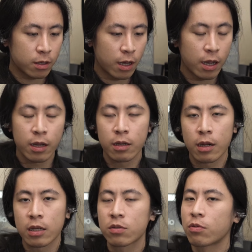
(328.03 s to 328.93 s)
And
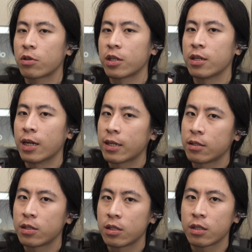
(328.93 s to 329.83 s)
as for the
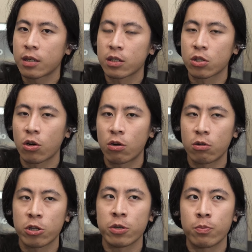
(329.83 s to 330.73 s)
latency, because
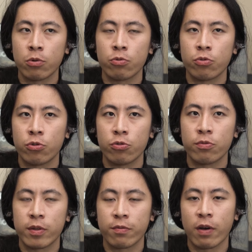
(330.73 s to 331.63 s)
all the
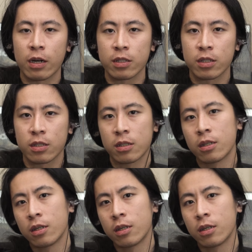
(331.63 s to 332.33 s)
Bluetooth device,